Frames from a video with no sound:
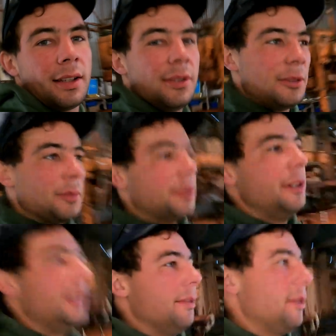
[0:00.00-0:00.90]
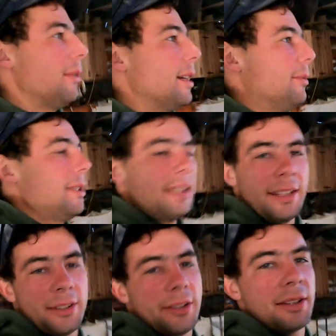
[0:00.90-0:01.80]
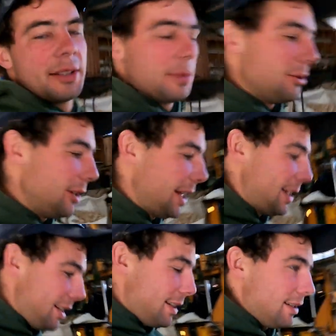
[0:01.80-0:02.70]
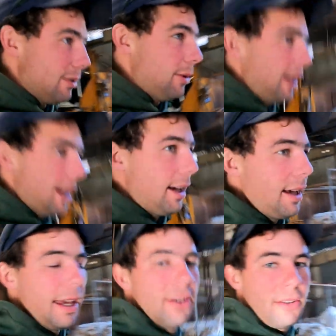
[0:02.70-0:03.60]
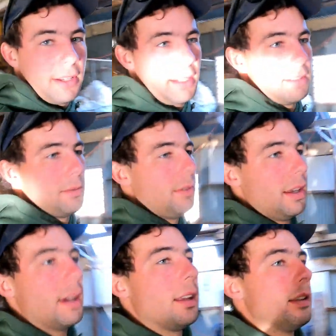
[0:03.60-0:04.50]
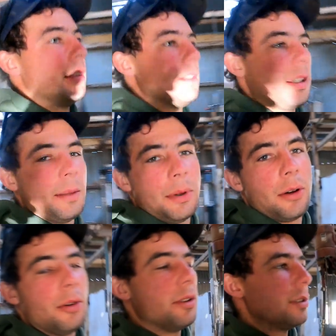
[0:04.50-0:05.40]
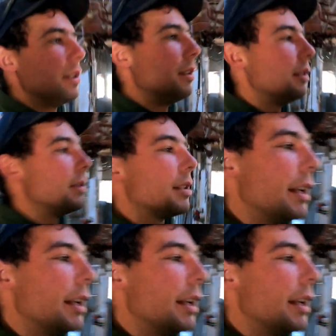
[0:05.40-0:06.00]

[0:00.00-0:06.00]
Good morning everyone, what's going on this morning? We are AIing some of our stud Poll you use